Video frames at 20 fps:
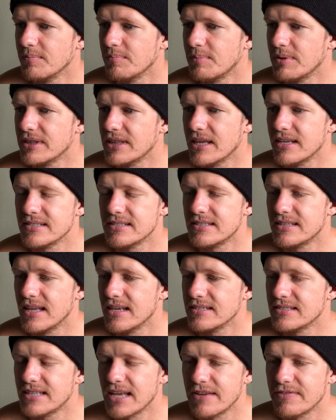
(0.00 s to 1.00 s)
but there's,
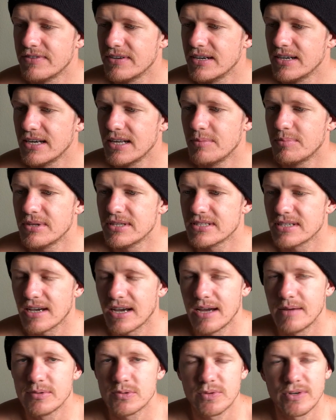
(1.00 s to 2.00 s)
there's definitely been
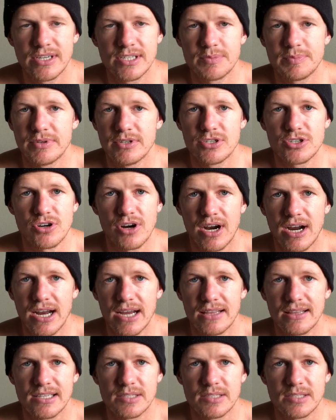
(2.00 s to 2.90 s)
times where it's been trying,